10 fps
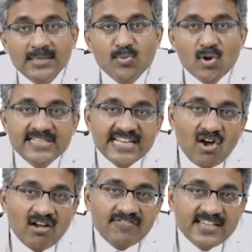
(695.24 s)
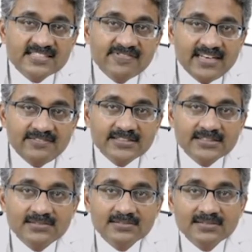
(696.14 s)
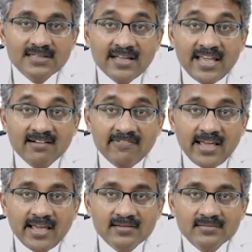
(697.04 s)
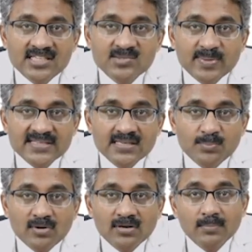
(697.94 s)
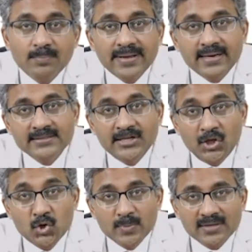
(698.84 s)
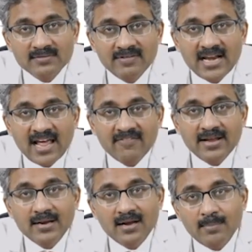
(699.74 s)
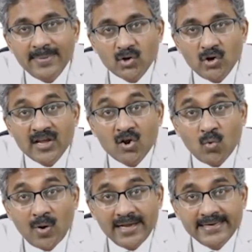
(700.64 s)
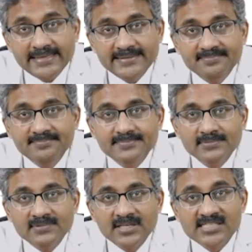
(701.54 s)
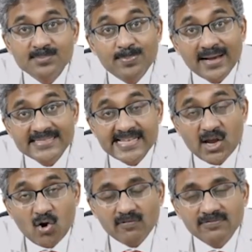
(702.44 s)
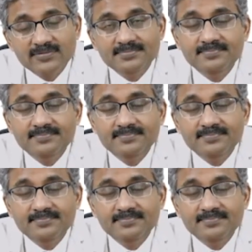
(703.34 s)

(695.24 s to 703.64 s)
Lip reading: Brassy cough is whenever the airway is pressed upon by a tumor, will have a metallic quality, that is brassy cough.